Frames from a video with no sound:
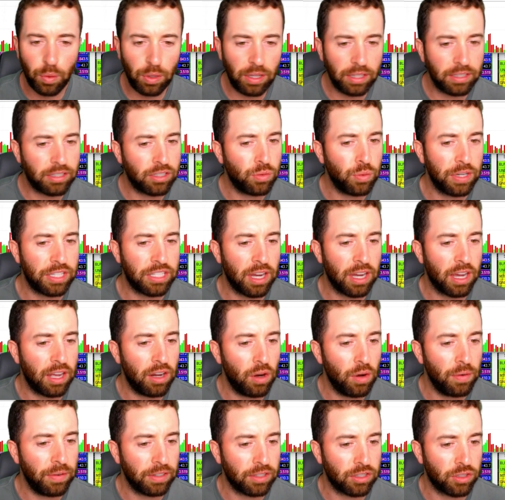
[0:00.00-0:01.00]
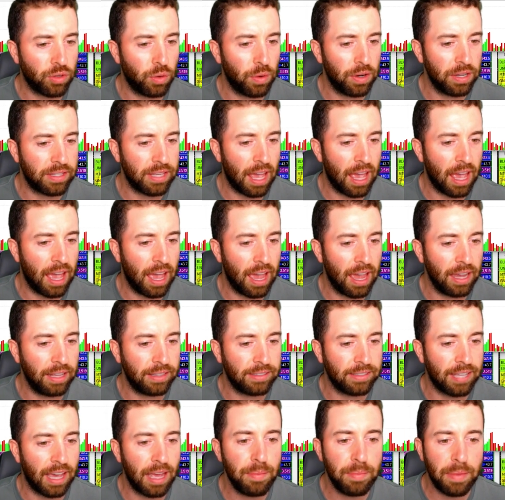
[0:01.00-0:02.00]
let's switch on over towards a
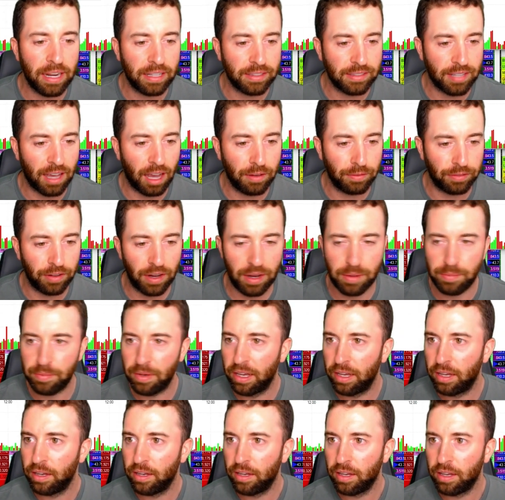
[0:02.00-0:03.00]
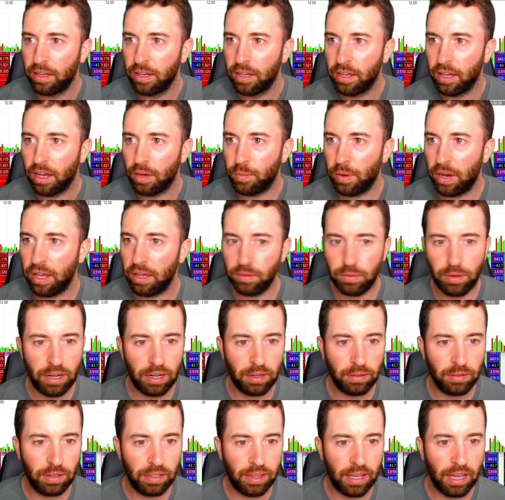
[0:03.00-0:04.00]
10-minute time frame. Wait, what
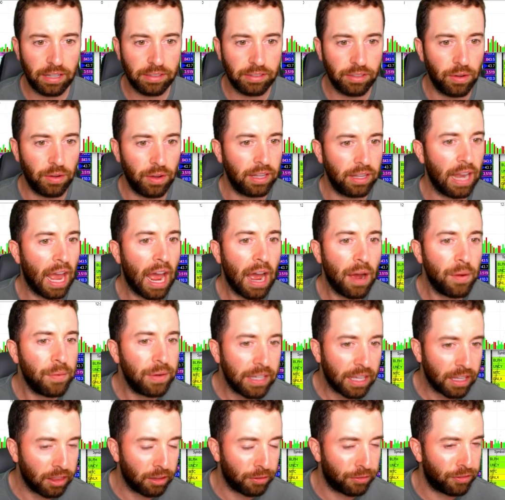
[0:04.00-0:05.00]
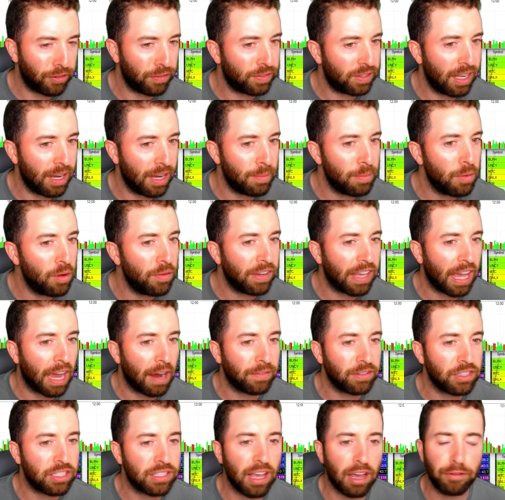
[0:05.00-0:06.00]
the heck's going on? Now again, the 50-day moving
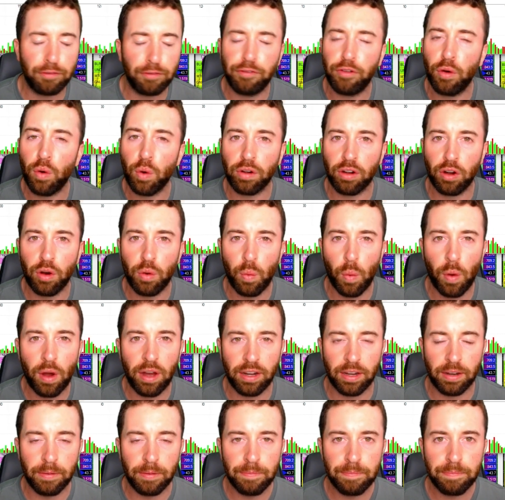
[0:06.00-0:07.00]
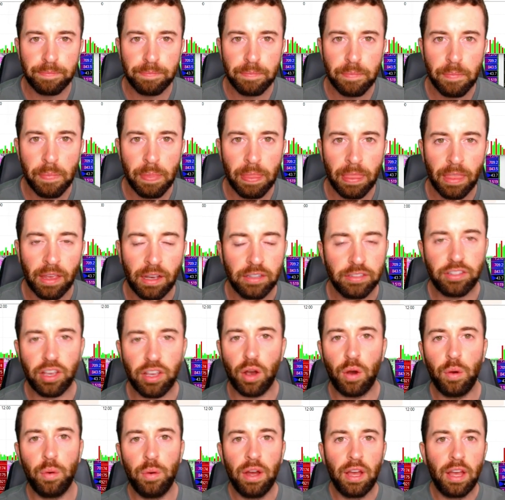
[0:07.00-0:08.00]
average is at 401.
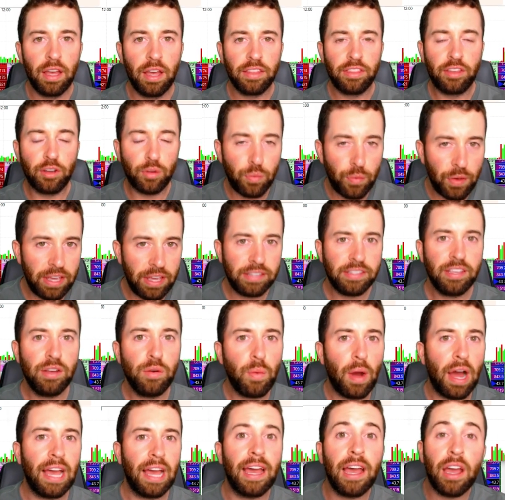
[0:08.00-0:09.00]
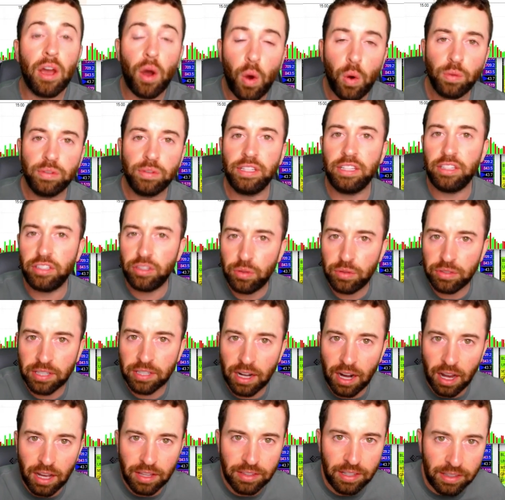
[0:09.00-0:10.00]
So the reason why I only use
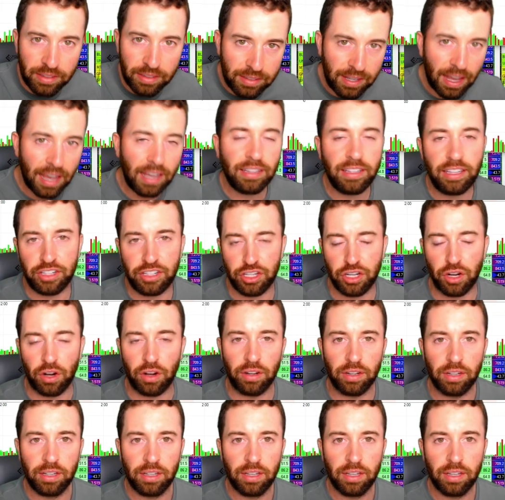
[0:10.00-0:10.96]
it on the daily chart